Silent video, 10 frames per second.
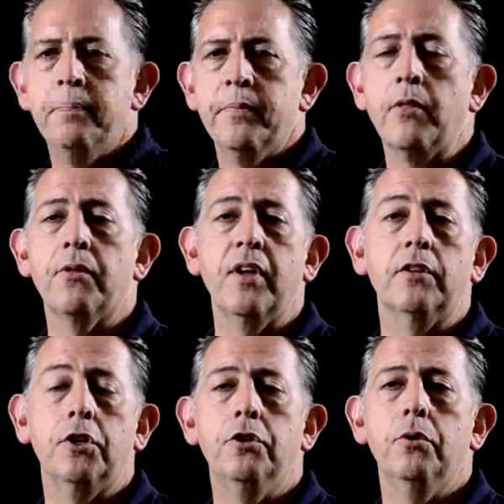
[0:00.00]
The other thing
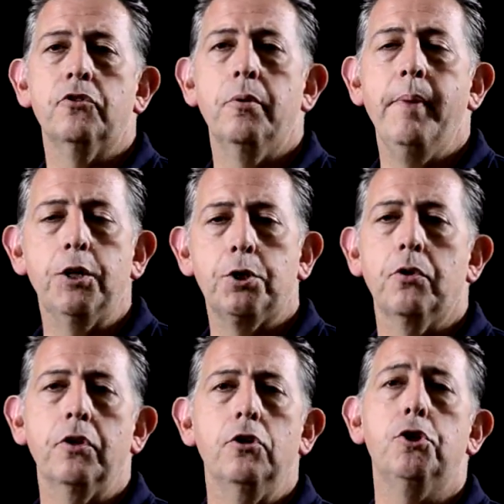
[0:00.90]
to do is to make
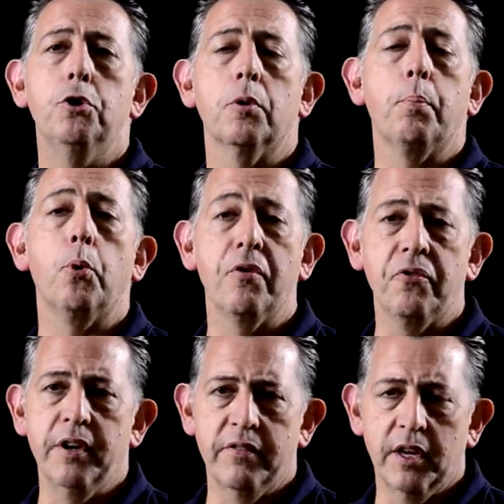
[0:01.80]
sure that you shoot the
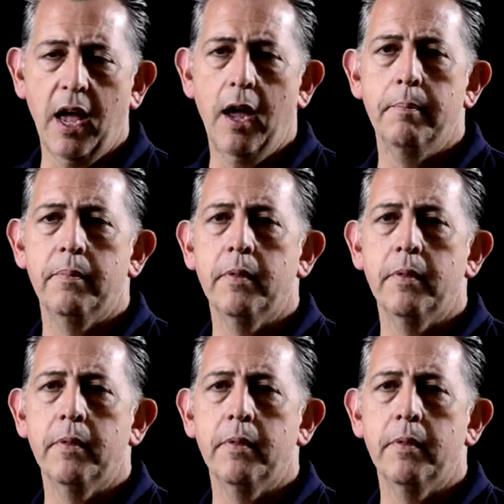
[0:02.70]
periphery of the game.